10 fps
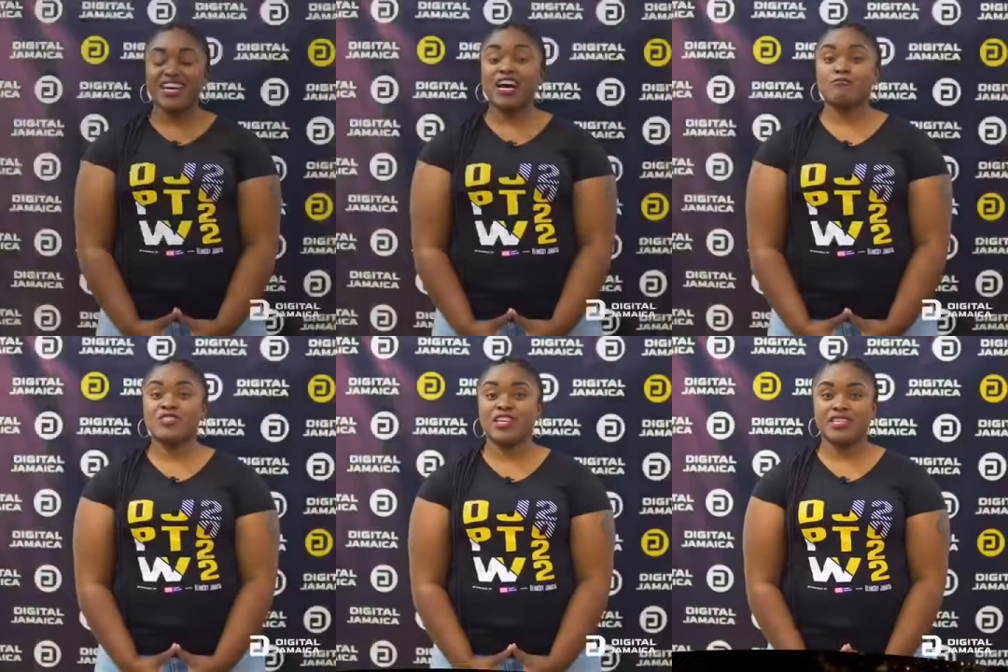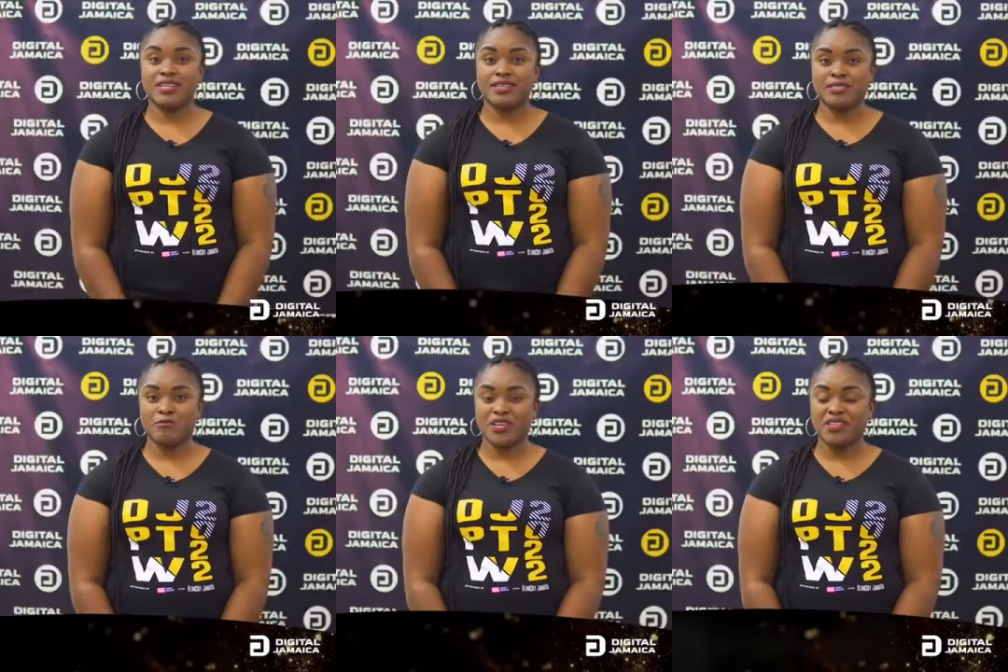I'm Shanika
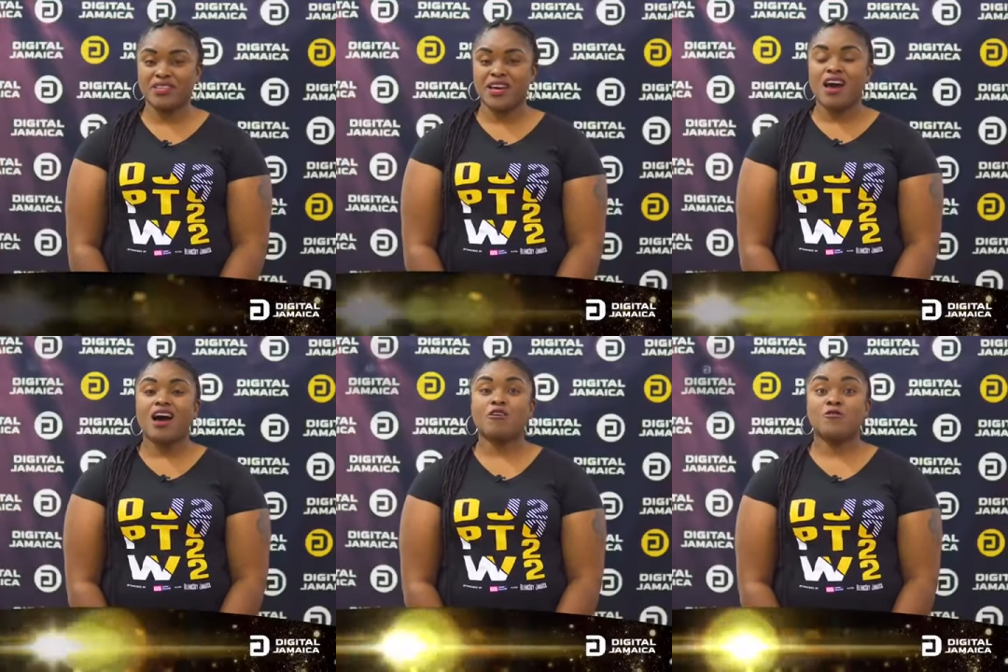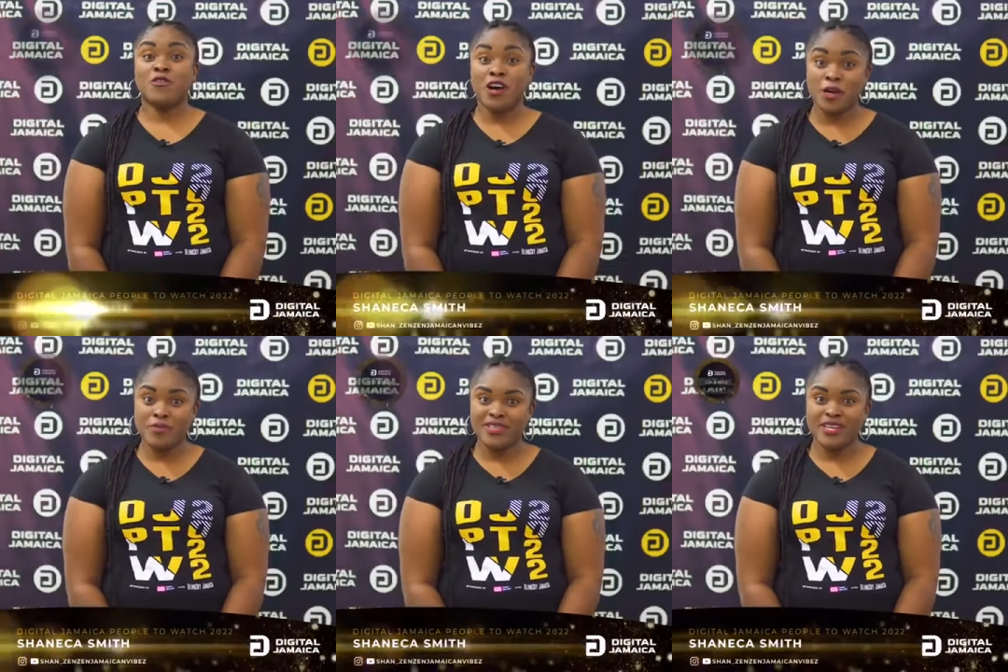Smith, a
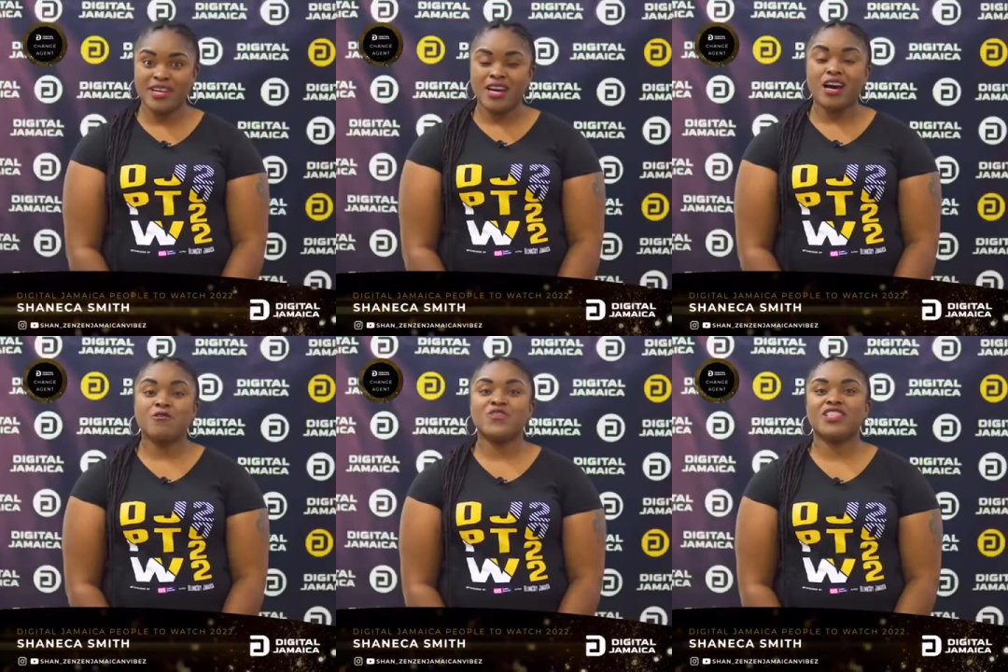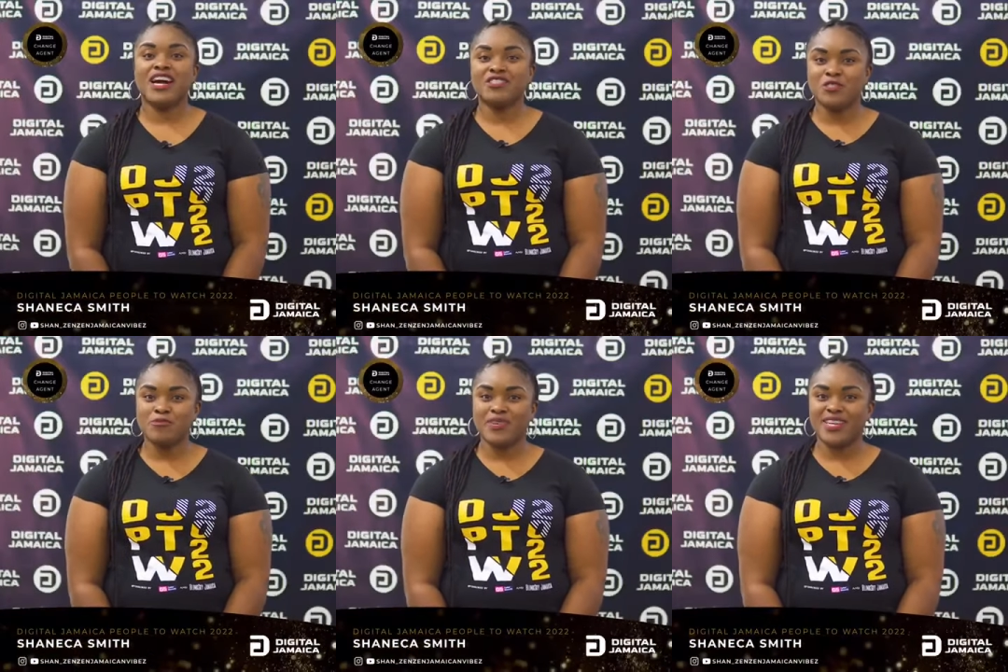farmer, a
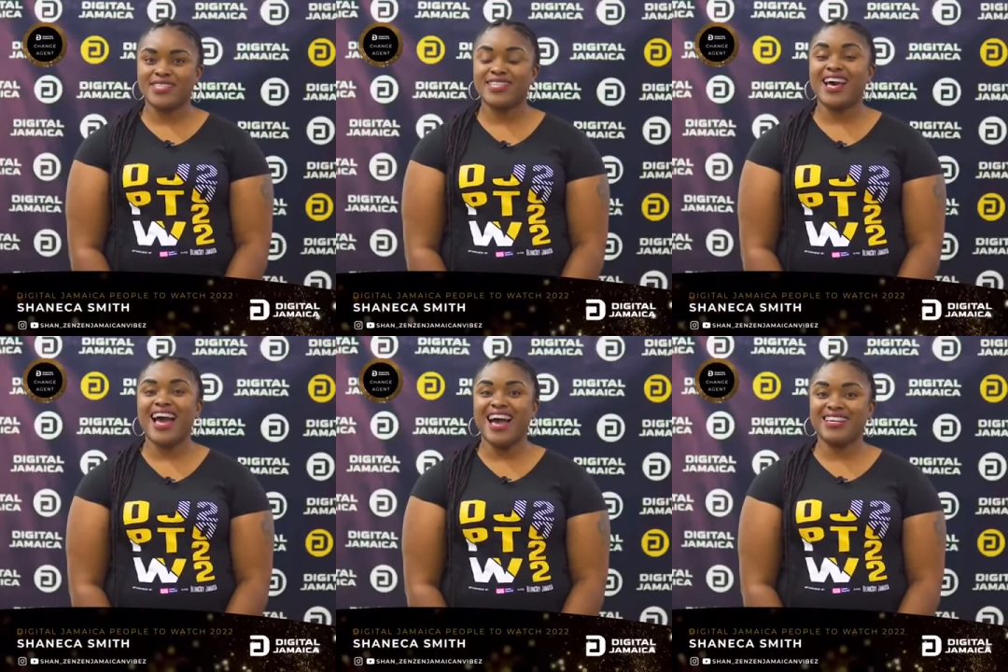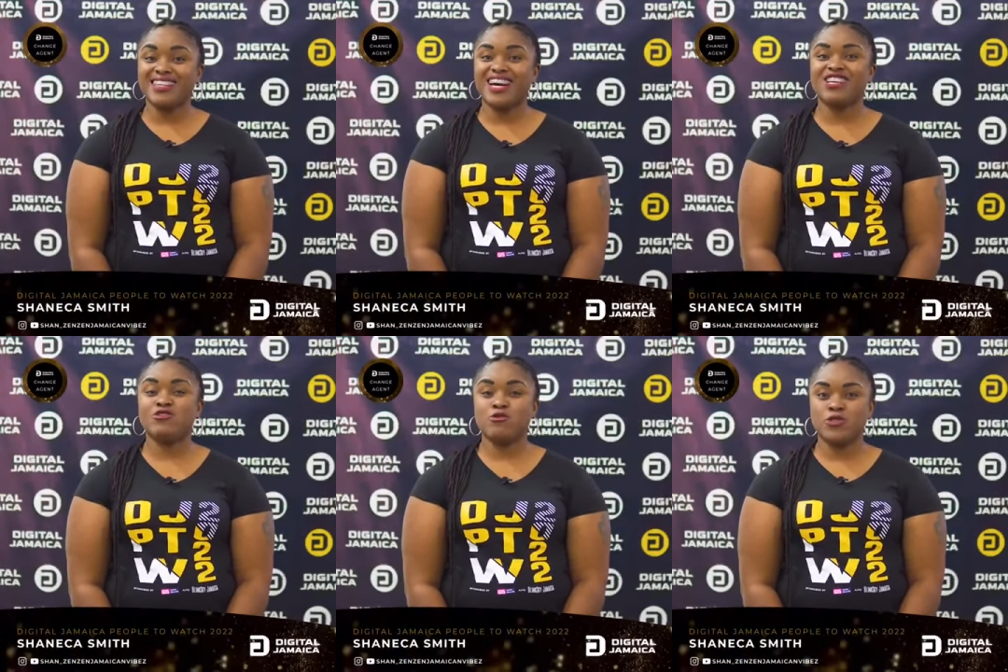philanthropist, and a
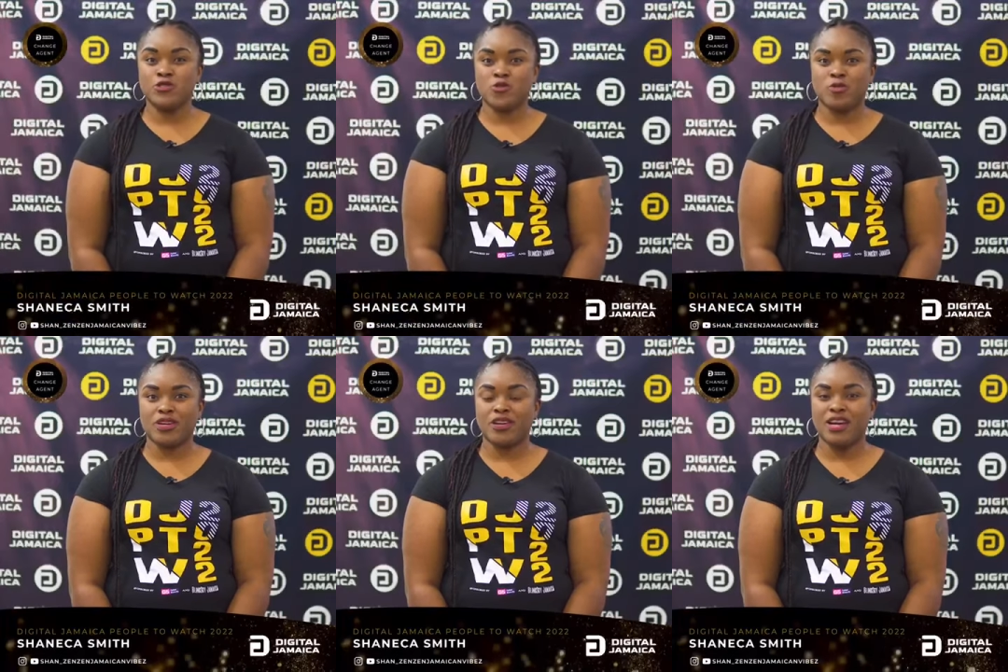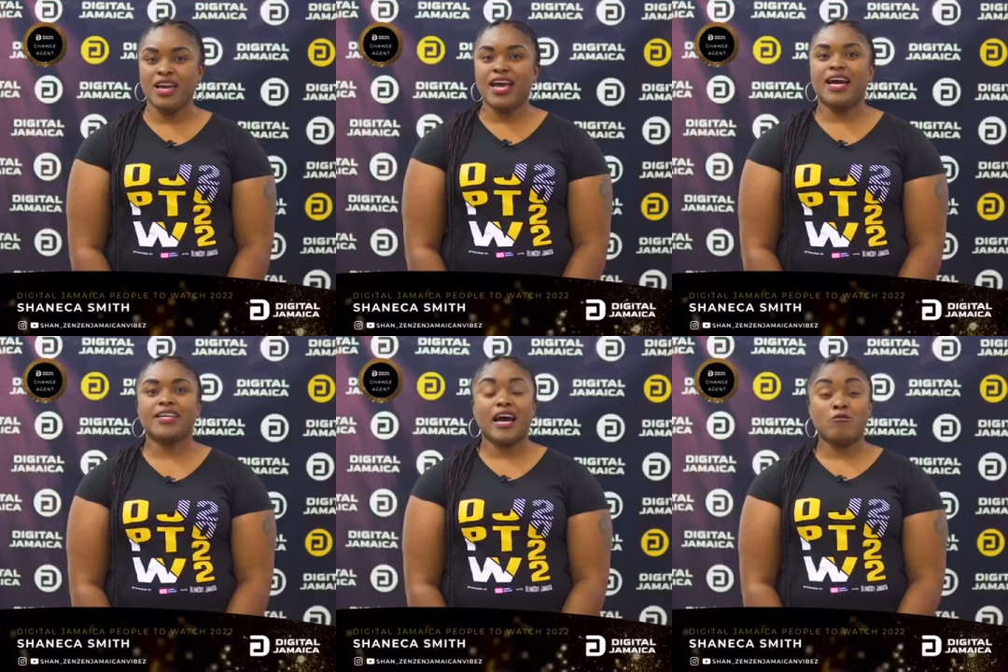YouTuber.
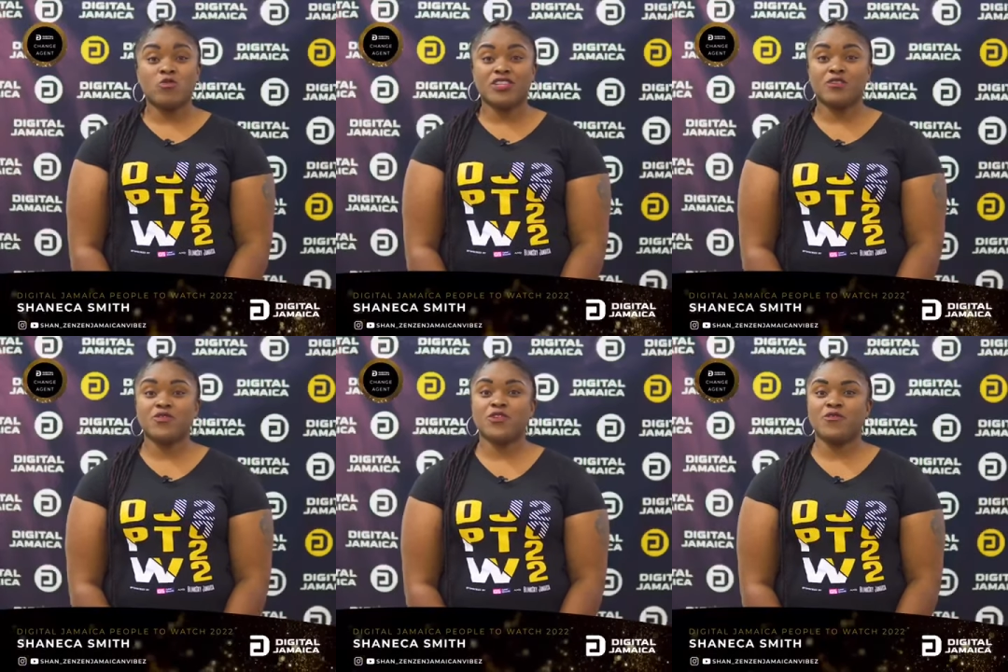And I'm one of your